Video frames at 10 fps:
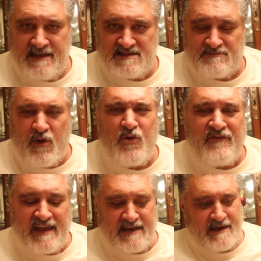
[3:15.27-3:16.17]
It's
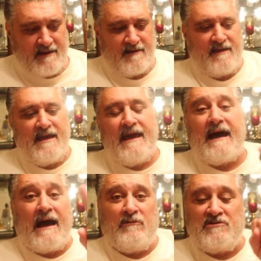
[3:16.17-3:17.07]
motivating.
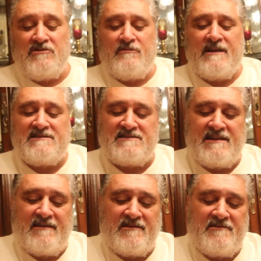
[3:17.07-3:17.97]
I will do the rest
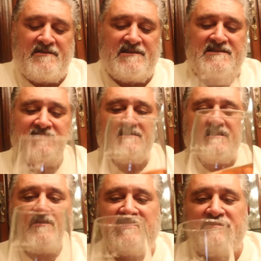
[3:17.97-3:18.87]
now. Here it is. Let's
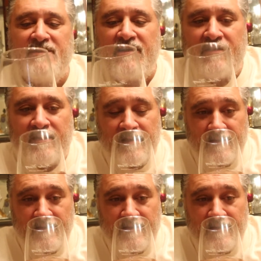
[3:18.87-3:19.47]
give it a smell.